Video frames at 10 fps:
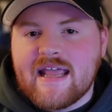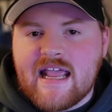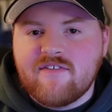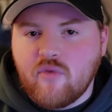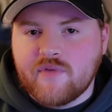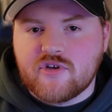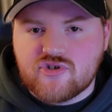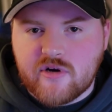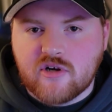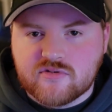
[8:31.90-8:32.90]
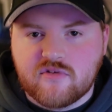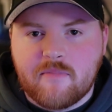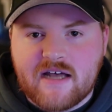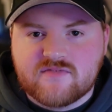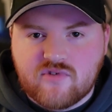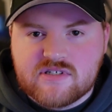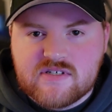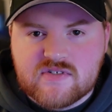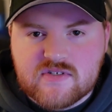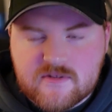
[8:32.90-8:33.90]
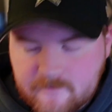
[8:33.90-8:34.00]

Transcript: even with their struggles over the past 4 seasons.